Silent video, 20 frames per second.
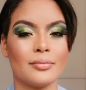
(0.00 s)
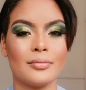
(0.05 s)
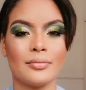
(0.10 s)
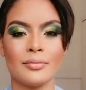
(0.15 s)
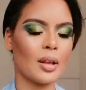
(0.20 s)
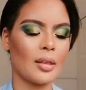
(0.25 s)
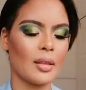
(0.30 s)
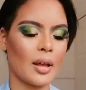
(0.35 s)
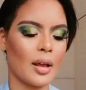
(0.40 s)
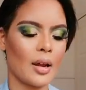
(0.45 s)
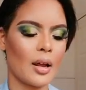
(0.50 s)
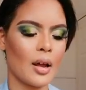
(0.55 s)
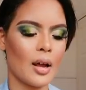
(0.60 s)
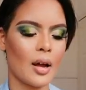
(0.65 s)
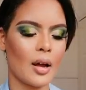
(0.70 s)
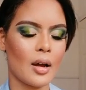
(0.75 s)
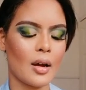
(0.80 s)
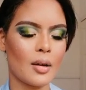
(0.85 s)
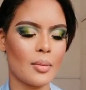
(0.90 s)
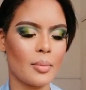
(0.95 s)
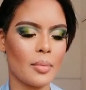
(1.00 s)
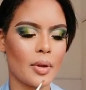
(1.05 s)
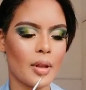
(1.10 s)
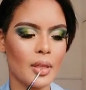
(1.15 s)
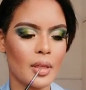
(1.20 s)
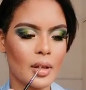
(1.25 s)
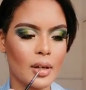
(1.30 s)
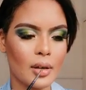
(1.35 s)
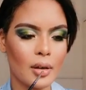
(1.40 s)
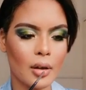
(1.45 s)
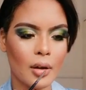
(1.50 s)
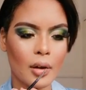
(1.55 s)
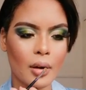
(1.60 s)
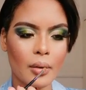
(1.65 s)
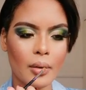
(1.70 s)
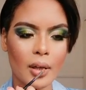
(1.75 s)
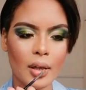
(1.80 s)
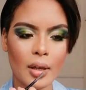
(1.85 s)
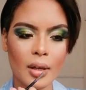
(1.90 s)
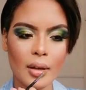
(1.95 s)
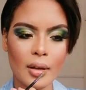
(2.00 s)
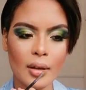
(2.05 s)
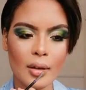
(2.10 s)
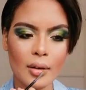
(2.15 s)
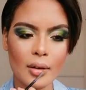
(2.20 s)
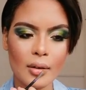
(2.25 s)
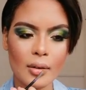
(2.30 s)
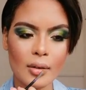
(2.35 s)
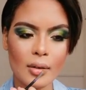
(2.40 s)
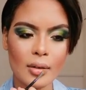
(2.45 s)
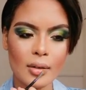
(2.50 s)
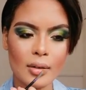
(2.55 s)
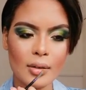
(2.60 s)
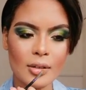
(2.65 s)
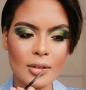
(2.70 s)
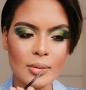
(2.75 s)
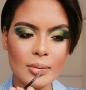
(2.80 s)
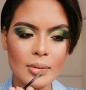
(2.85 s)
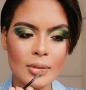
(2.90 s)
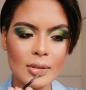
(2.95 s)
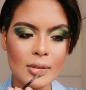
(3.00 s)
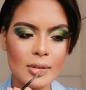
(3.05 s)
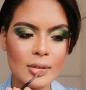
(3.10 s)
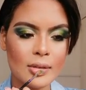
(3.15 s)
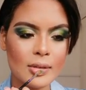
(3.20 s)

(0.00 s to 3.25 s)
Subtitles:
Picking that up and then going in on the lips.